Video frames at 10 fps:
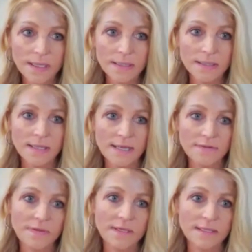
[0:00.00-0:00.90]
and the
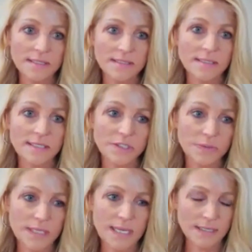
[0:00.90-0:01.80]
life that this
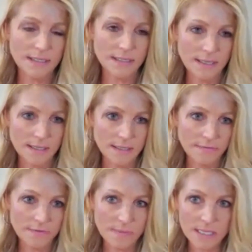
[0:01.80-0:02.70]
injury had
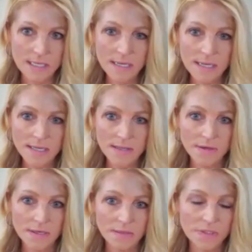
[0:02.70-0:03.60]
given me, and I
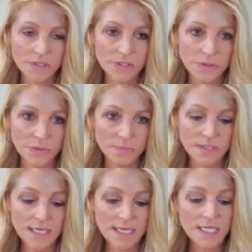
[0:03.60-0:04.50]
thought I was doomed.